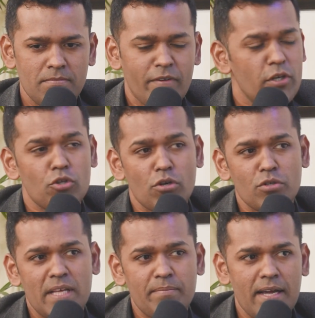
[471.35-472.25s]
when you talk
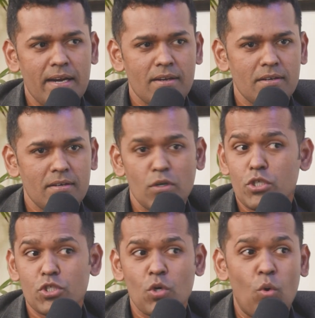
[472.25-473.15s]
to them that
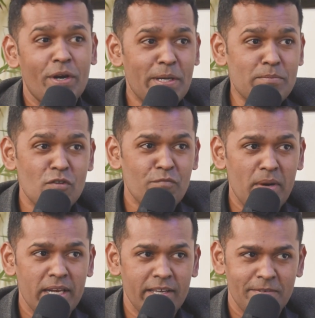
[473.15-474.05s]
what is your goal in terms of
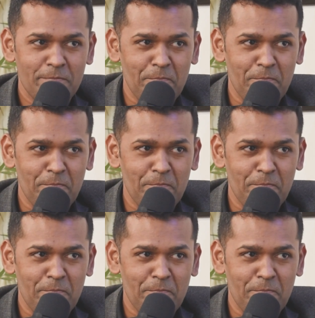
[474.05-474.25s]
money,